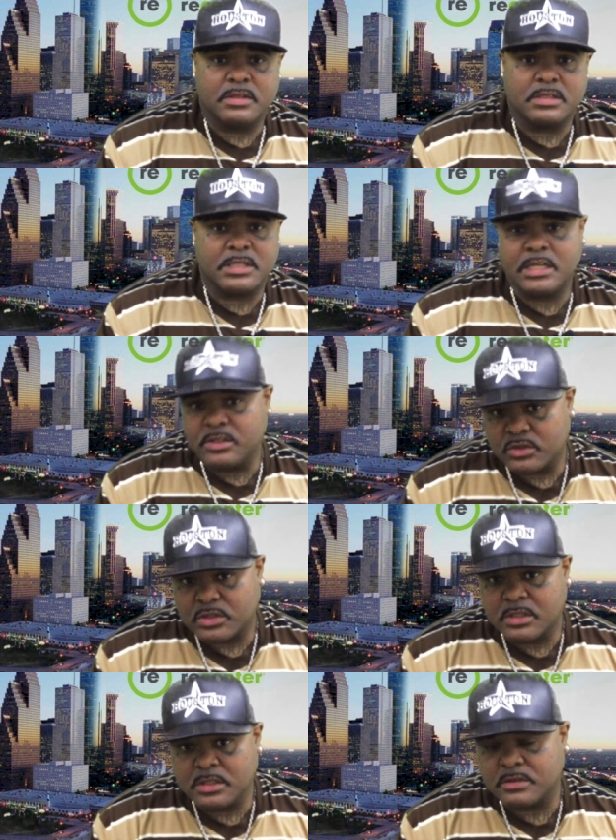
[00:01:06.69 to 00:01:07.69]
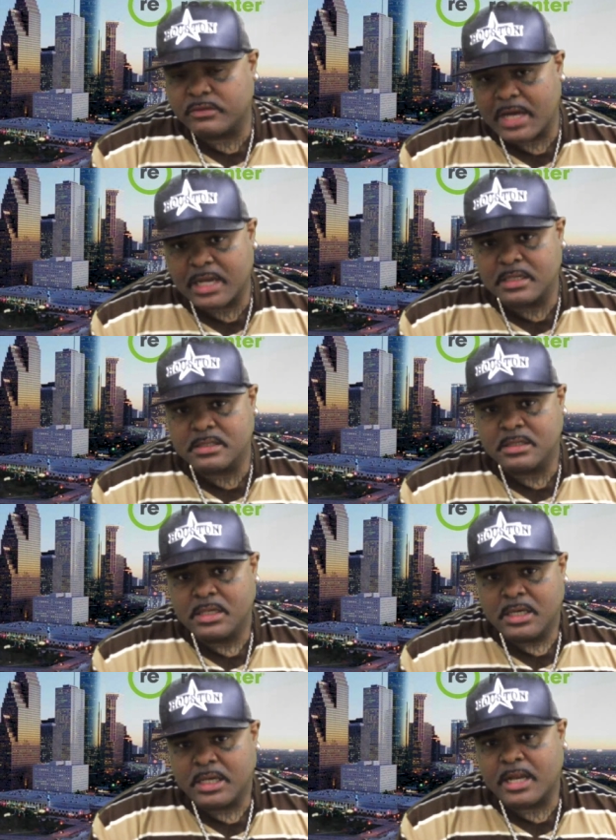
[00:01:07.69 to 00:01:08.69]
selling drugs, violence,
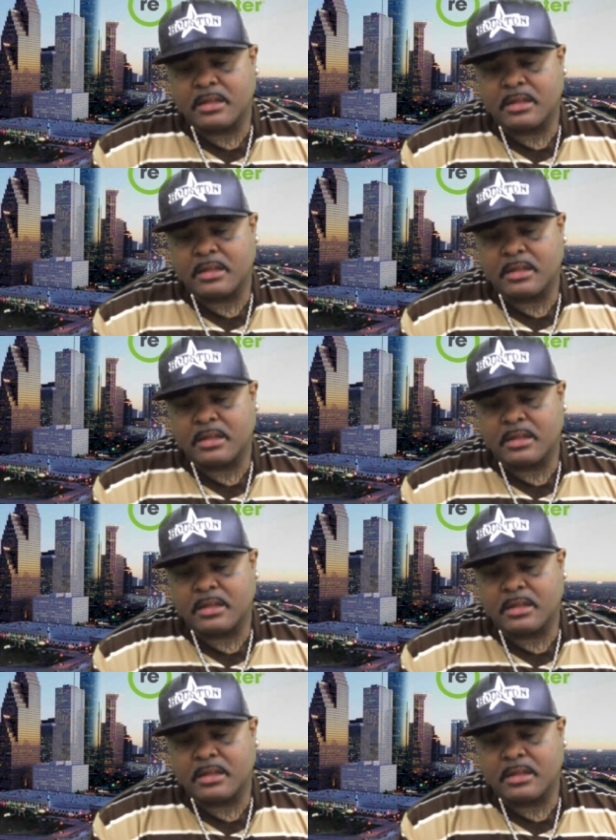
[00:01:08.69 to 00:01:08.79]
and